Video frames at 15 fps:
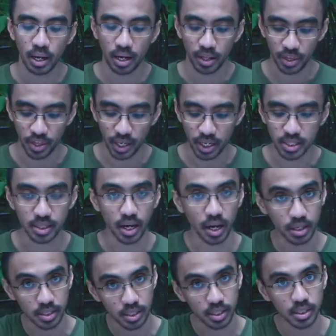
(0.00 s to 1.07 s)
The thing is,
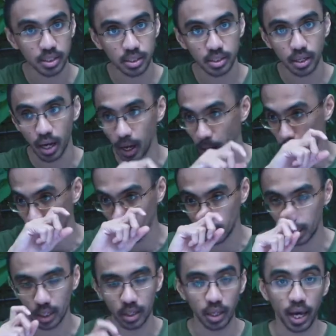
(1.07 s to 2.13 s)
since
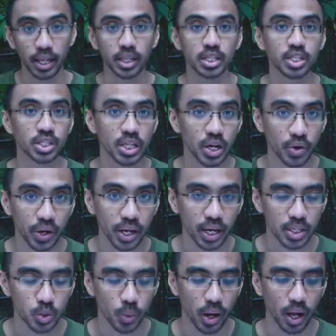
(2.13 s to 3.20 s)
the stirring
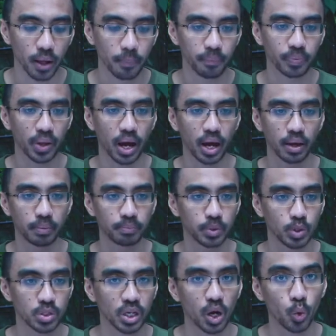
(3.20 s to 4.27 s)
as well, I'm
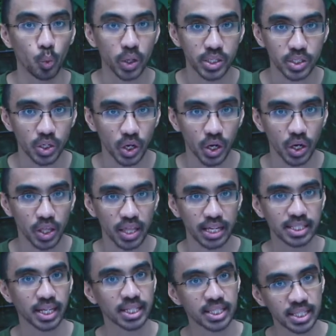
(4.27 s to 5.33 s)
using a whisker.
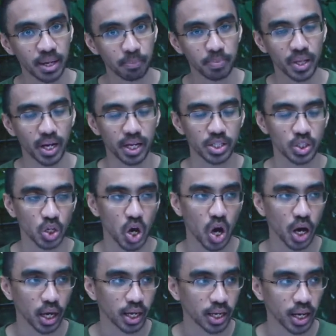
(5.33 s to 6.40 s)
That's a tip that I saw
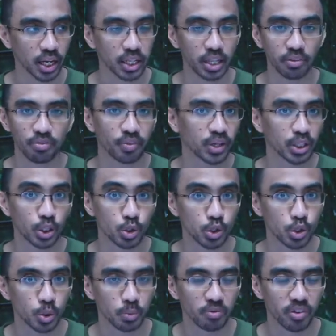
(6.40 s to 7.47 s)
in a different
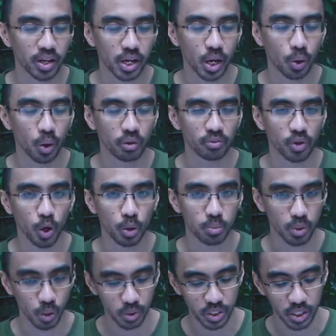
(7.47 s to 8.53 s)
YouTube video of home
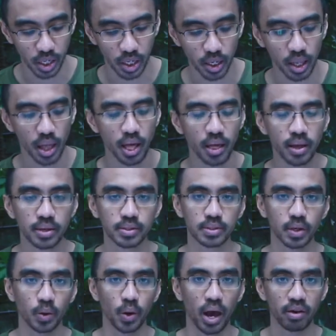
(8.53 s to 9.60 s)
roasting.
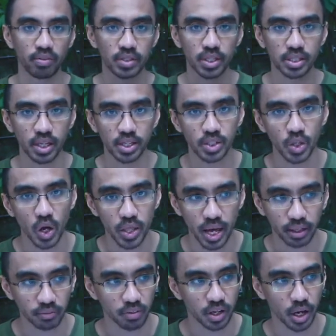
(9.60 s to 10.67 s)
So ever since I saw
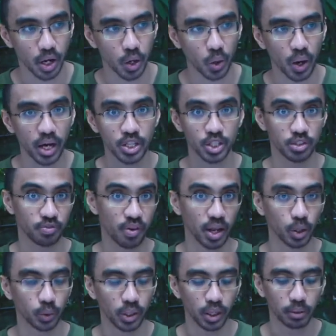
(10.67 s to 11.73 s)
that video, I just
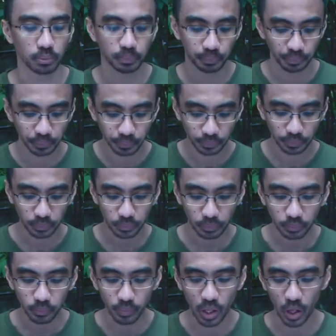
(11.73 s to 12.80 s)
followed it.
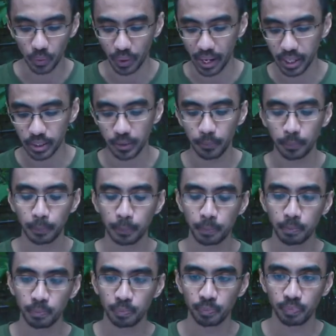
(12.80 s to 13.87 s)
All right.
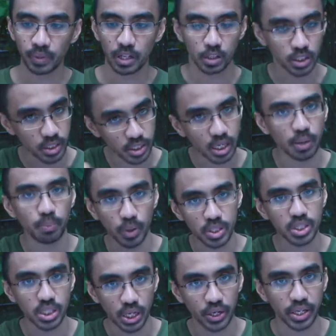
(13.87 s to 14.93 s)
So I just keep on
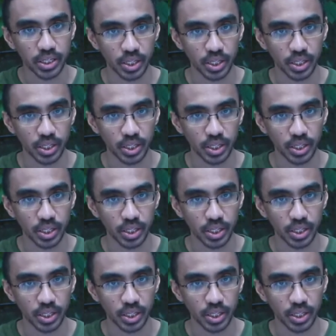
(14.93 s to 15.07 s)
stirring.